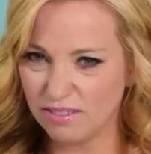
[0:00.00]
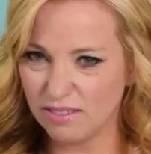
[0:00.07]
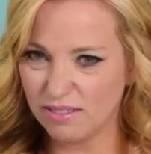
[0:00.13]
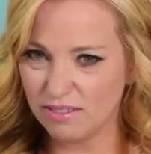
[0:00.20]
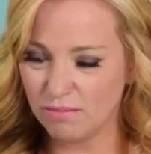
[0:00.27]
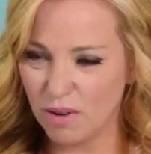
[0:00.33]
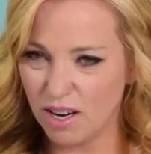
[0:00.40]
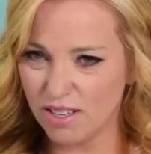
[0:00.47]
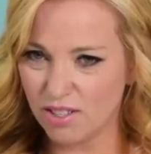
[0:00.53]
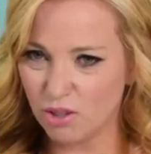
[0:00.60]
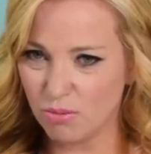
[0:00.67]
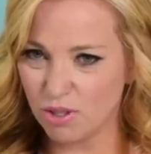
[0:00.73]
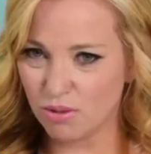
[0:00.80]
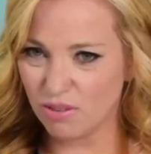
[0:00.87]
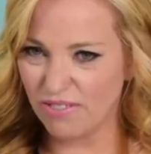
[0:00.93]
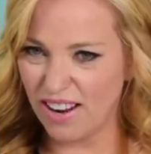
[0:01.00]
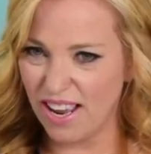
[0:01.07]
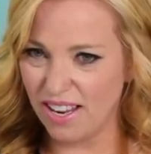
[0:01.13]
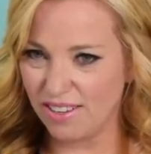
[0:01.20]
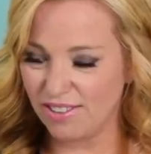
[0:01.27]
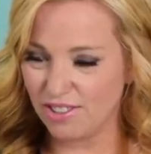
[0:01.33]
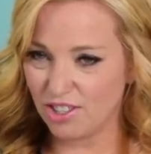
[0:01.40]
Montezuma's
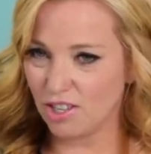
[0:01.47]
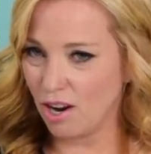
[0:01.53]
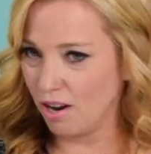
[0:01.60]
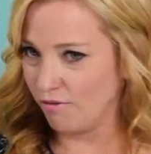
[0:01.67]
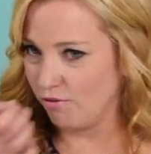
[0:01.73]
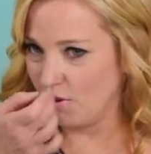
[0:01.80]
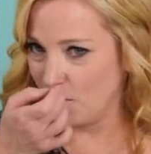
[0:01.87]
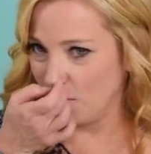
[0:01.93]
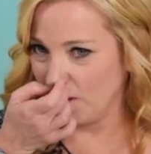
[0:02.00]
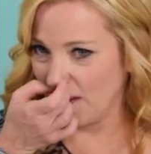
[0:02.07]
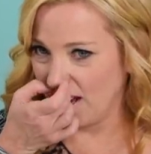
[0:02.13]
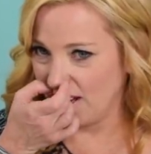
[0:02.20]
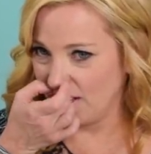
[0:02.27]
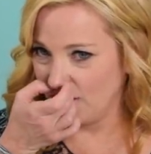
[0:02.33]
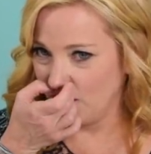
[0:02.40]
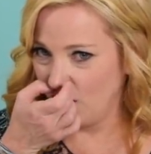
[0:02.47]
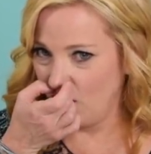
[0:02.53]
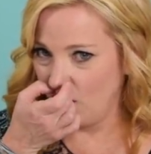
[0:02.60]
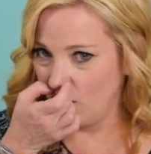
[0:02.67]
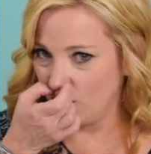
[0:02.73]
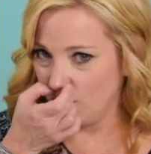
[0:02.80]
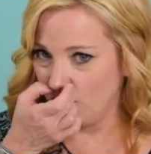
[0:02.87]
revenge on formal night.
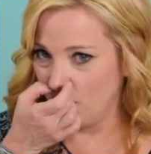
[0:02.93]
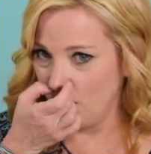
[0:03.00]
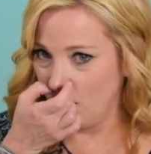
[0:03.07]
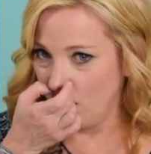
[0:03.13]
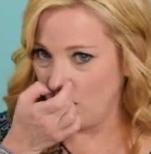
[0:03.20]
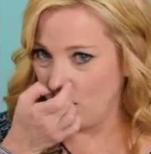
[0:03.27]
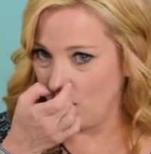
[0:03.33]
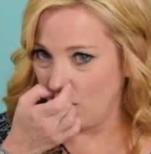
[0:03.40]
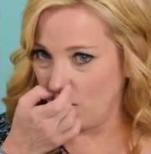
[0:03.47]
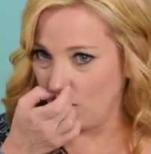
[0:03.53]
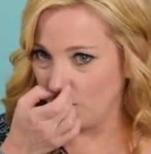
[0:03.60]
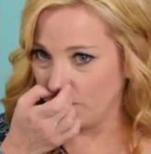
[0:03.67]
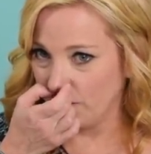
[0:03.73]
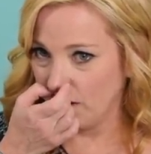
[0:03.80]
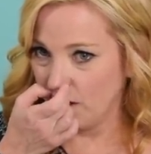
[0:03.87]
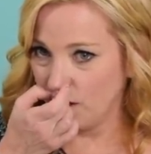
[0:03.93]
Oh no.